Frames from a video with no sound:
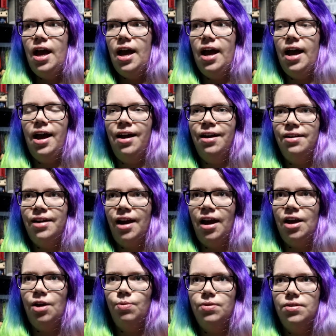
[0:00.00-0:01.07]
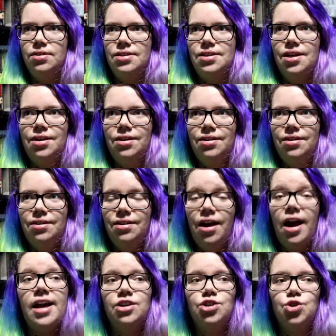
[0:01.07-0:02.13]
yeah, it was
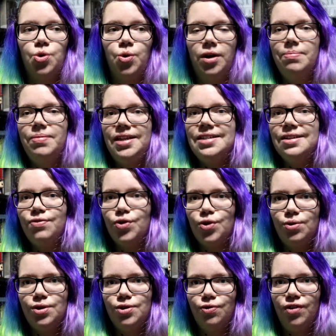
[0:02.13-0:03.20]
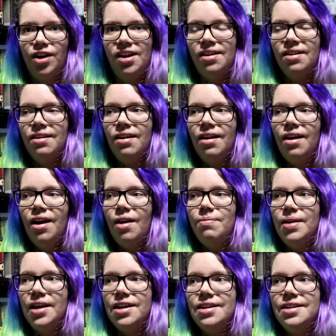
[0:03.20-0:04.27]
extremely difficult to read
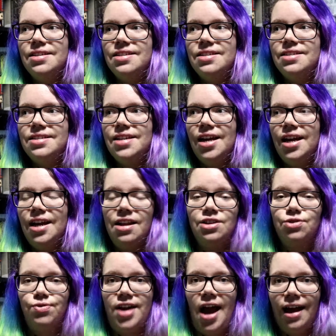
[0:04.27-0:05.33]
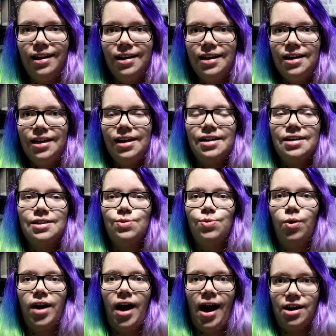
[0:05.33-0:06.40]
because it is reality, it is
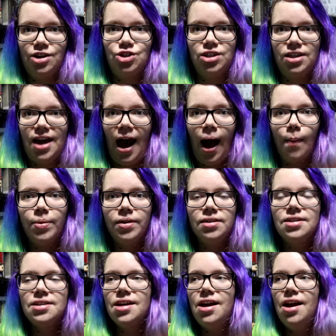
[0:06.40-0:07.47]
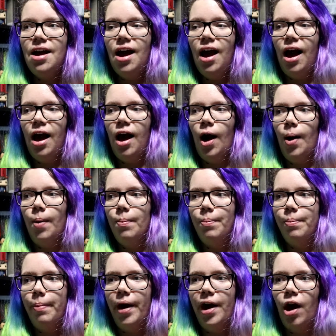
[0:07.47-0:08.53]
what actually happened.
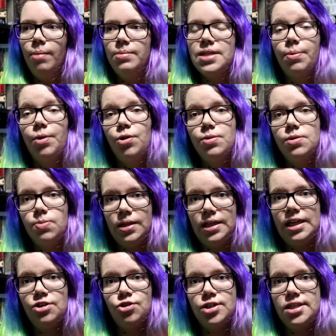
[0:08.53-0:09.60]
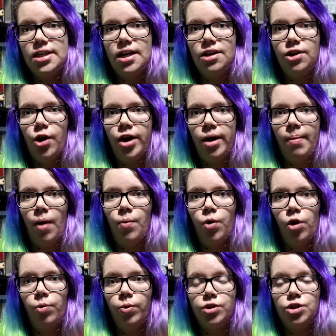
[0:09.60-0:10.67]
But I'm someone who was really interested in learning about
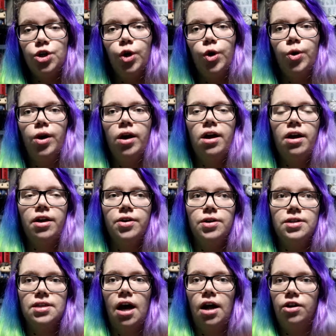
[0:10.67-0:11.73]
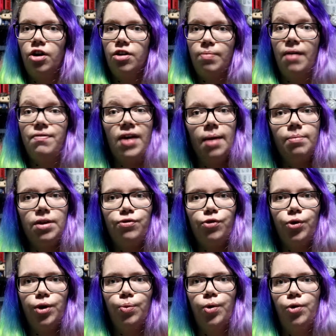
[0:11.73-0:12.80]
World War II because a lot of my family
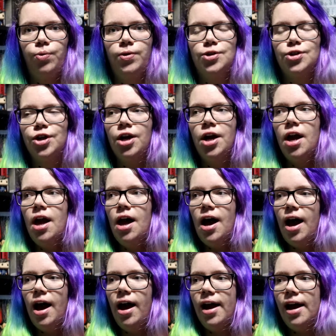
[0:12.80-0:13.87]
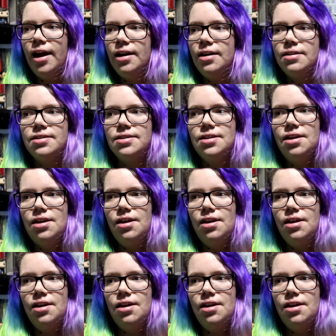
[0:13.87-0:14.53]
fought in World War II, and